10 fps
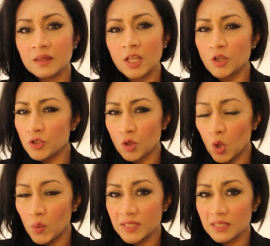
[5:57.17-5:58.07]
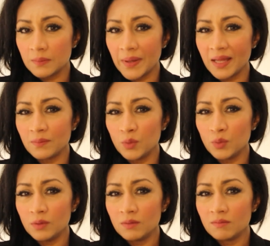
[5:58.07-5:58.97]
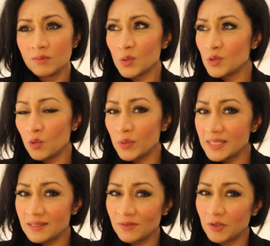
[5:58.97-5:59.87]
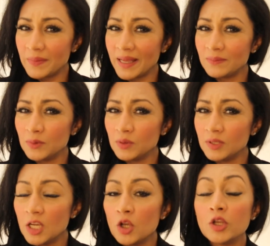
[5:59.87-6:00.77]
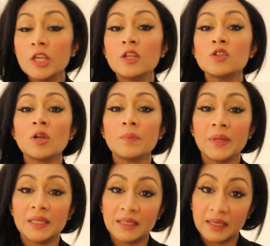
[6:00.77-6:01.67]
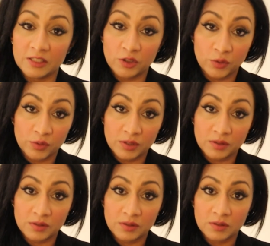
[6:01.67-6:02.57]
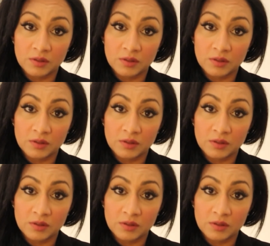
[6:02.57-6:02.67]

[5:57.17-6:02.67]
They're just always in a bad mood. There was no reason for a bad mood. You need to stop making excuses